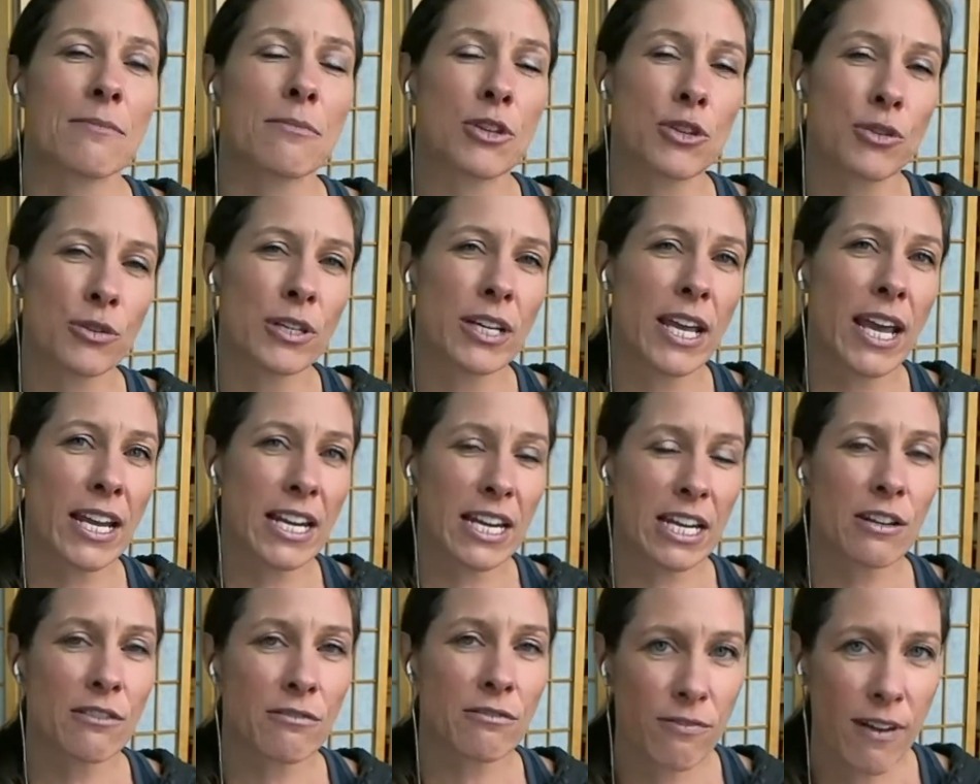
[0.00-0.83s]

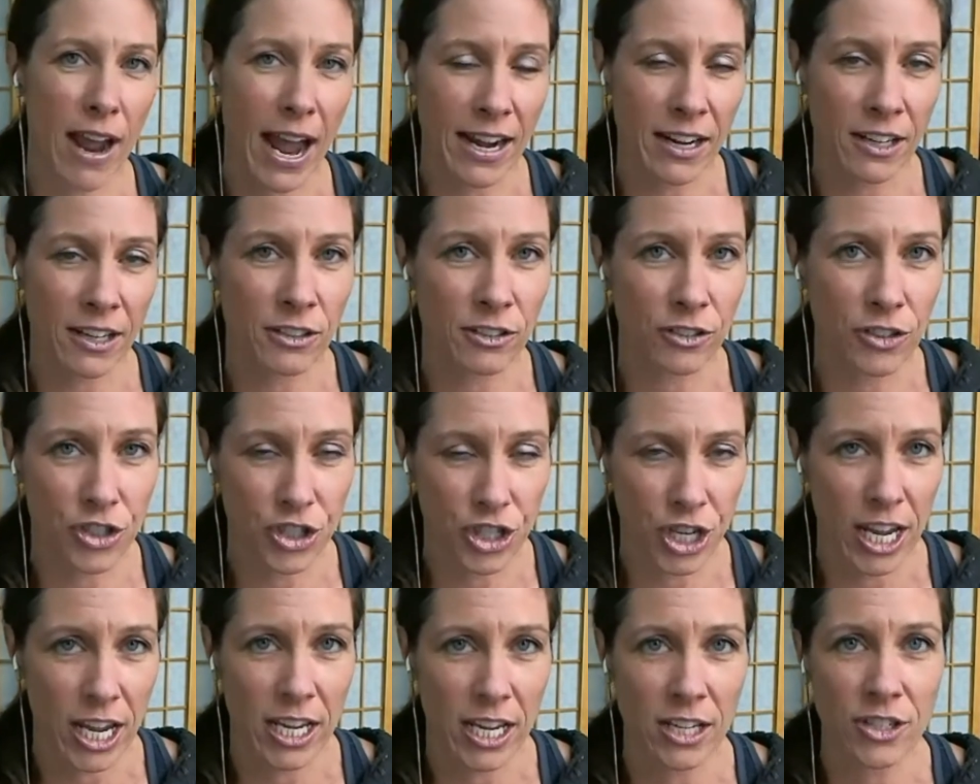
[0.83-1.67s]
creating radical
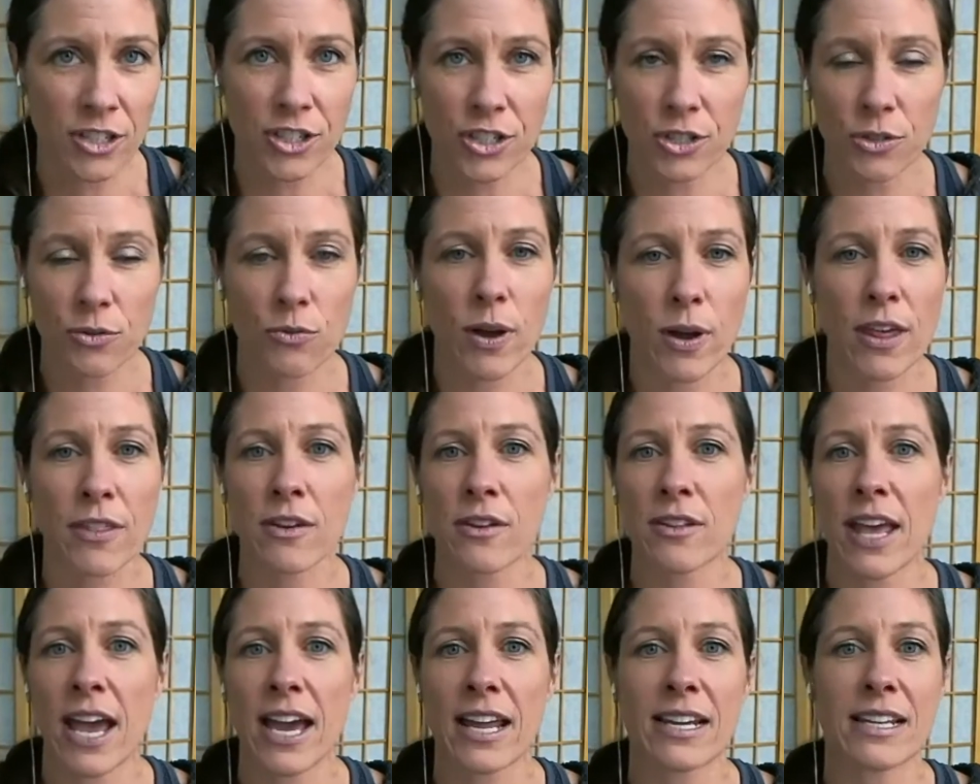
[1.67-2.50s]
change,
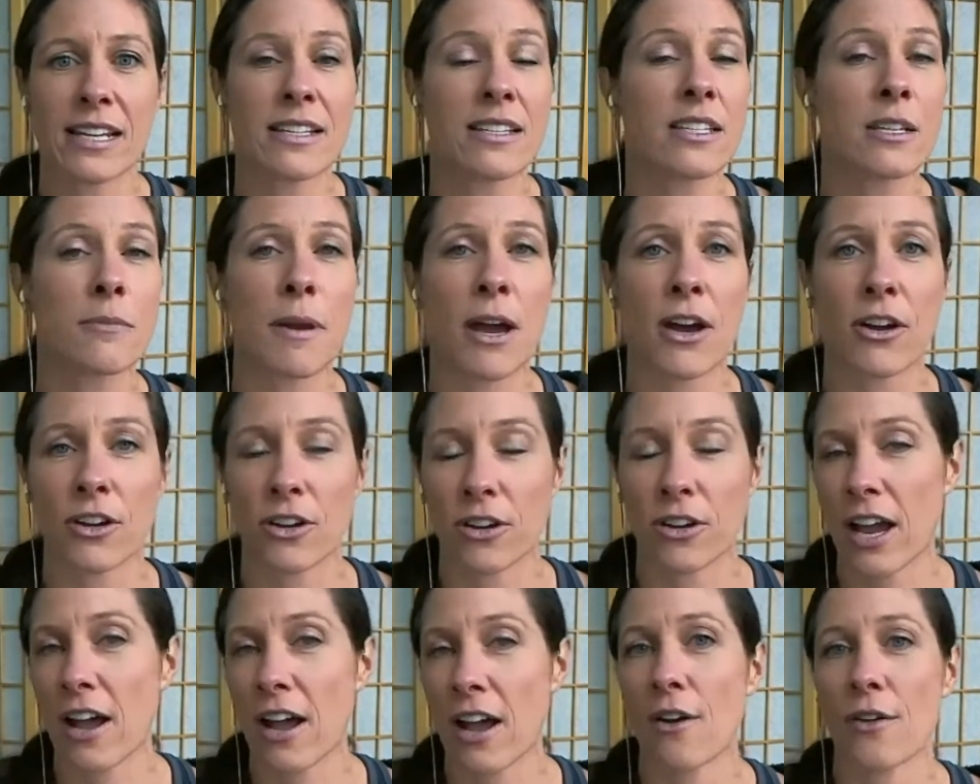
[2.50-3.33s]
whether that is about
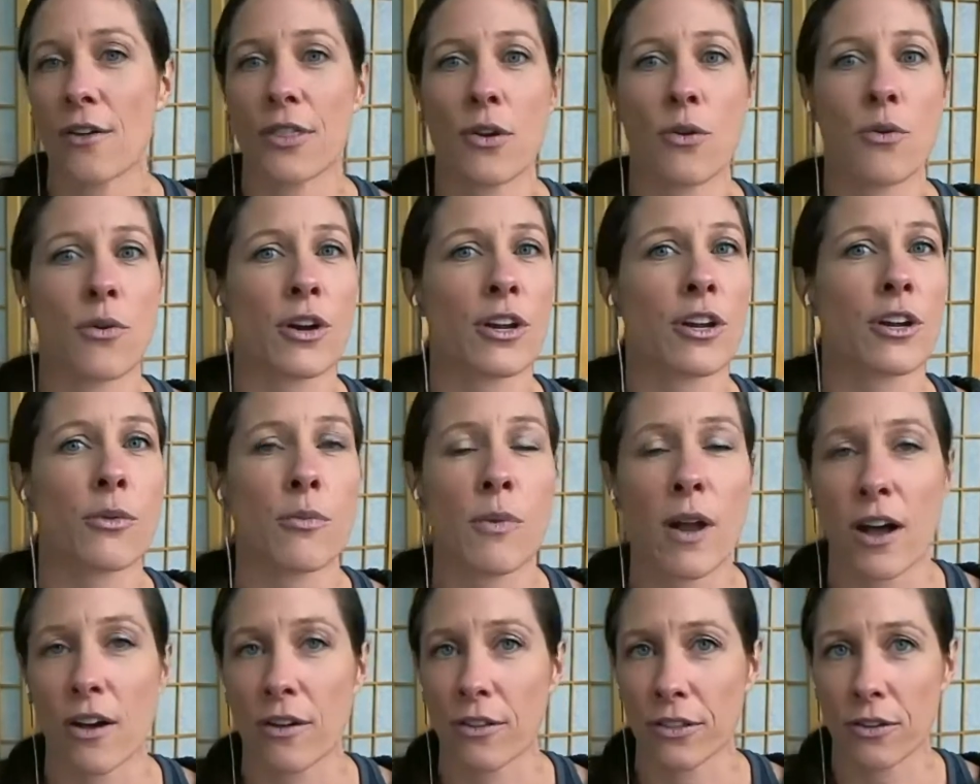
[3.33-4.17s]
your health or your
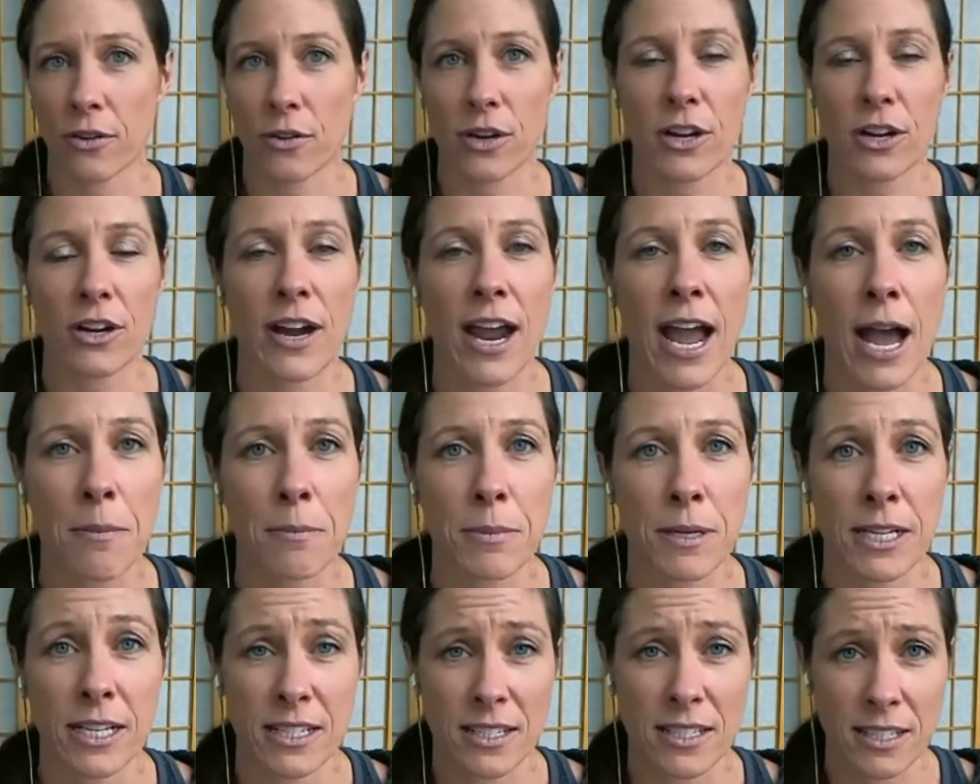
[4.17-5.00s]
wealth or your
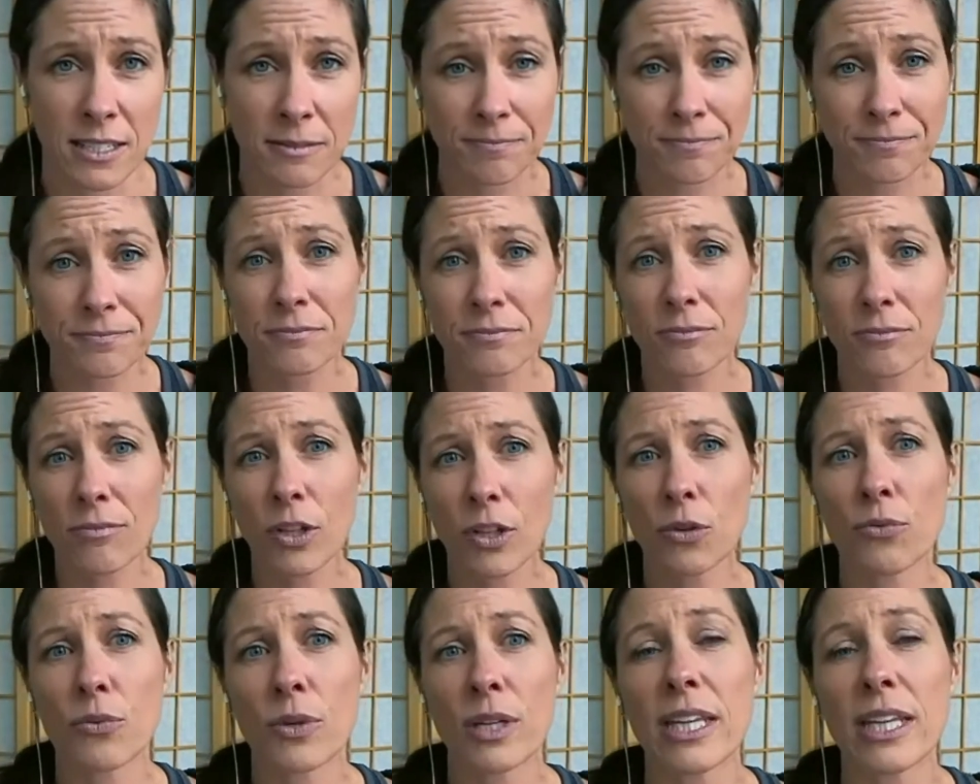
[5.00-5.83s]
happiness,
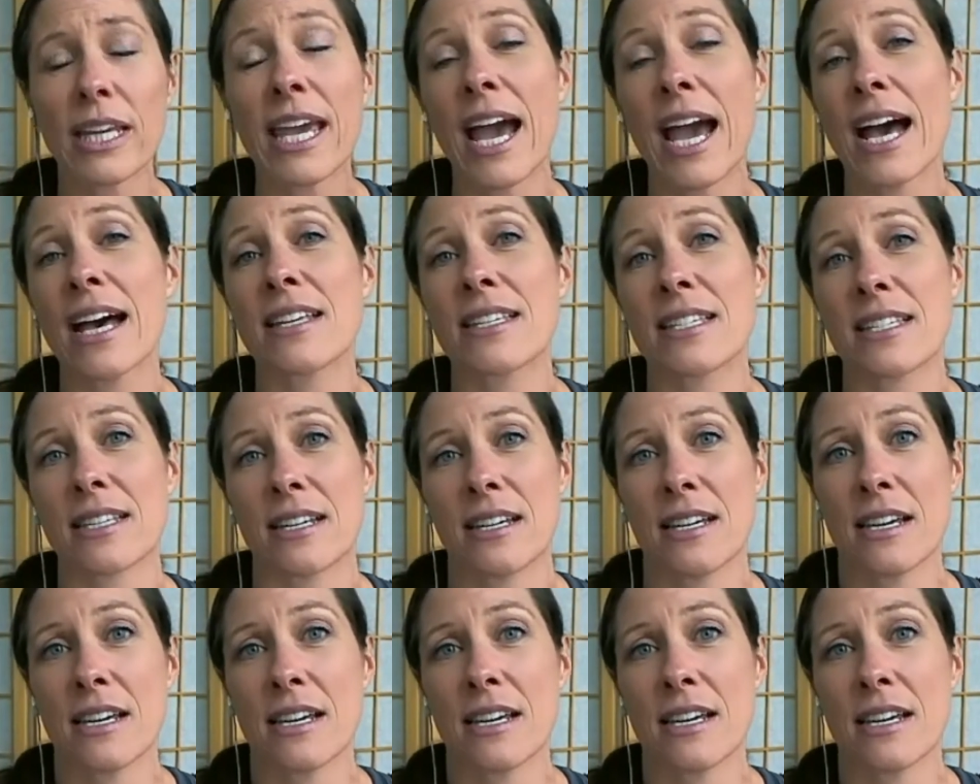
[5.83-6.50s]
really has